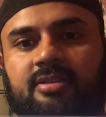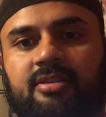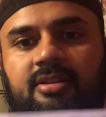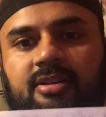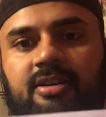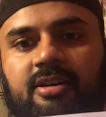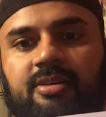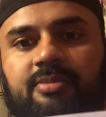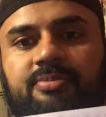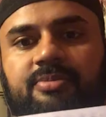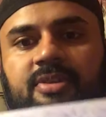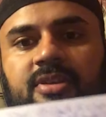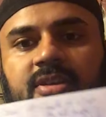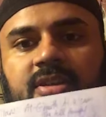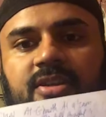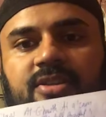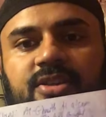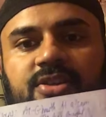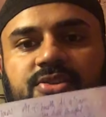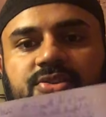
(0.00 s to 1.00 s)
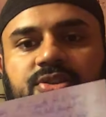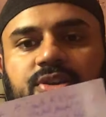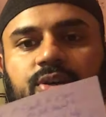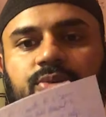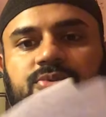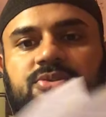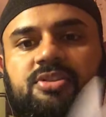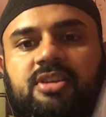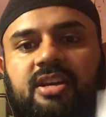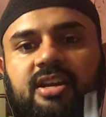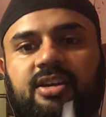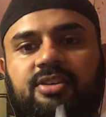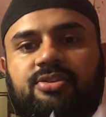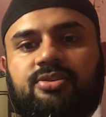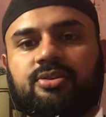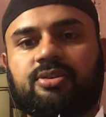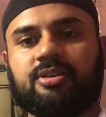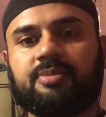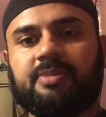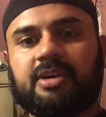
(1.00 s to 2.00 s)
um, in these notes that I
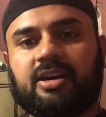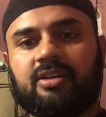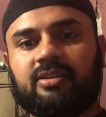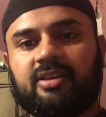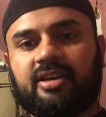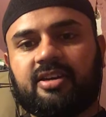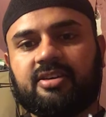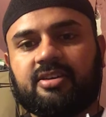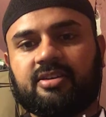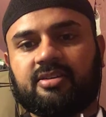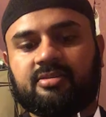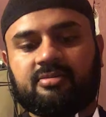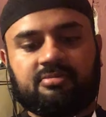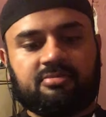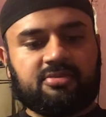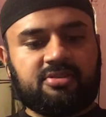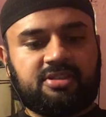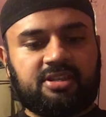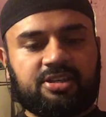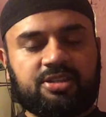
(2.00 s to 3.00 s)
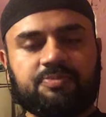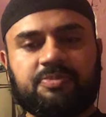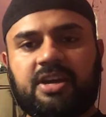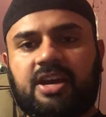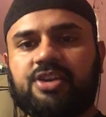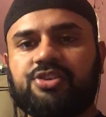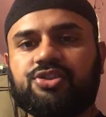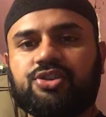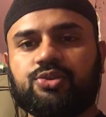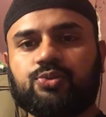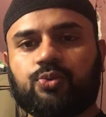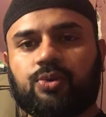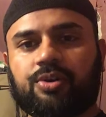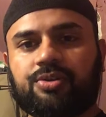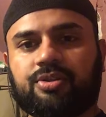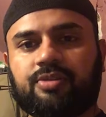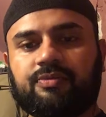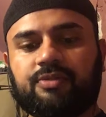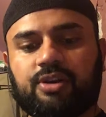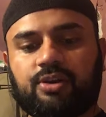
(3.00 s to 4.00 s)
took, about like six pages
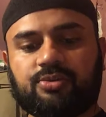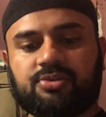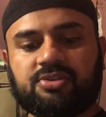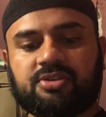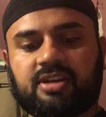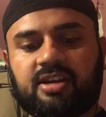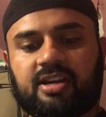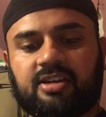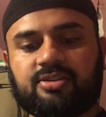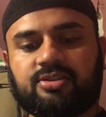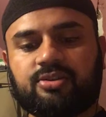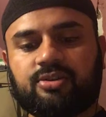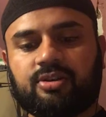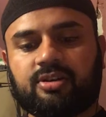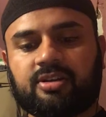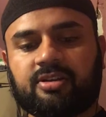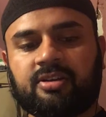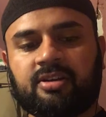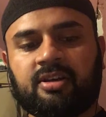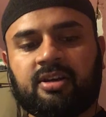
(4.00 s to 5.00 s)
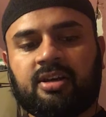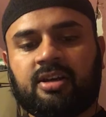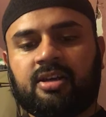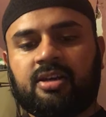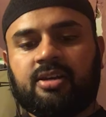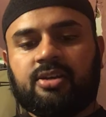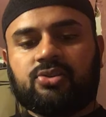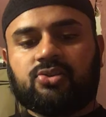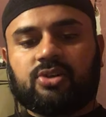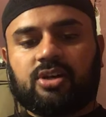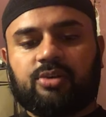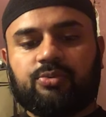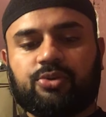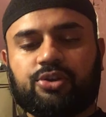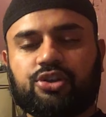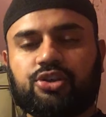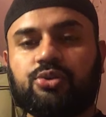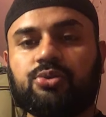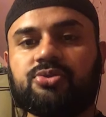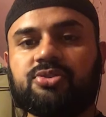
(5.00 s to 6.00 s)
worth of notes that I took. So I will
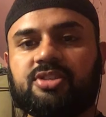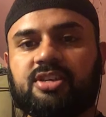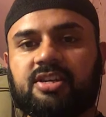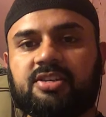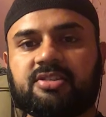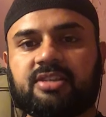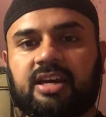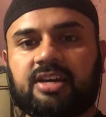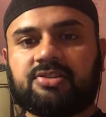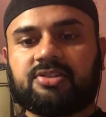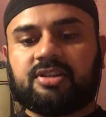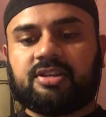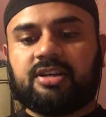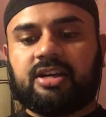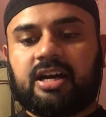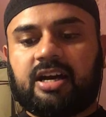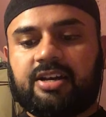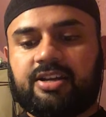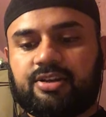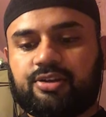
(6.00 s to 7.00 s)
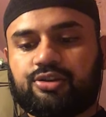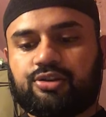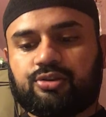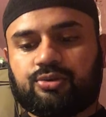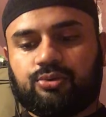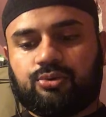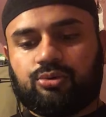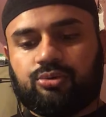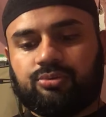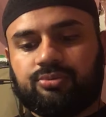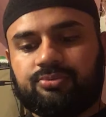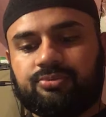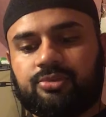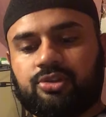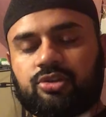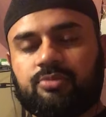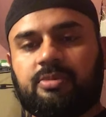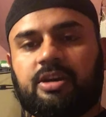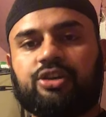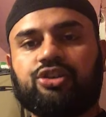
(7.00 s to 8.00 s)
use this as a guiding tool
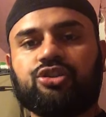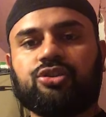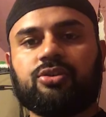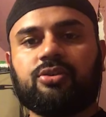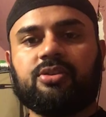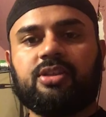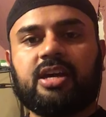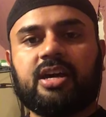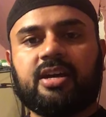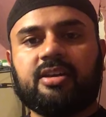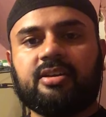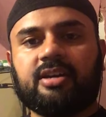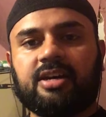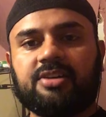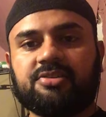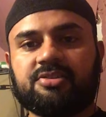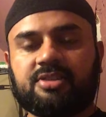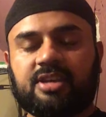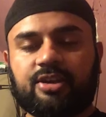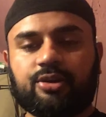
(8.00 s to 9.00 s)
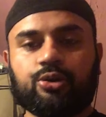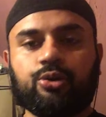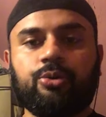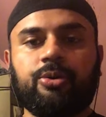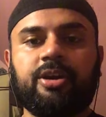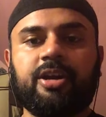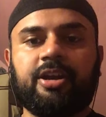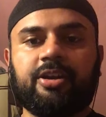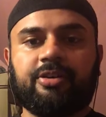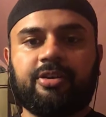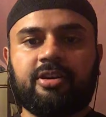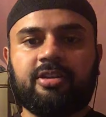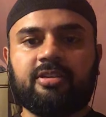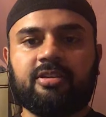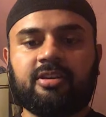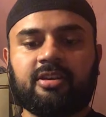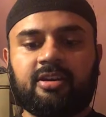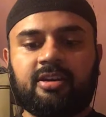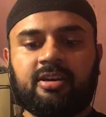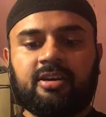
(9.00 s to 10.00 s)
to make sure that I stay coherent
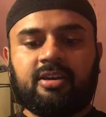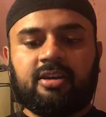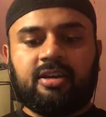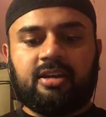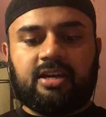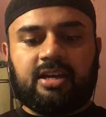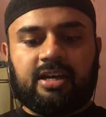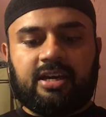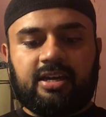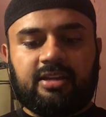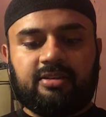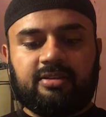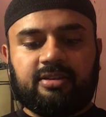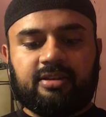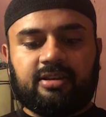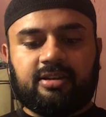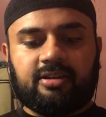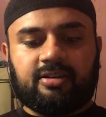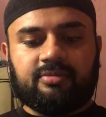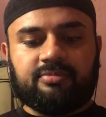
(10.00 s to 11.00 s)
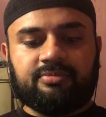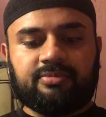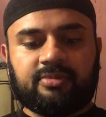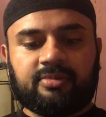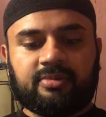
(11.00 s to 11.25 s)
and uh,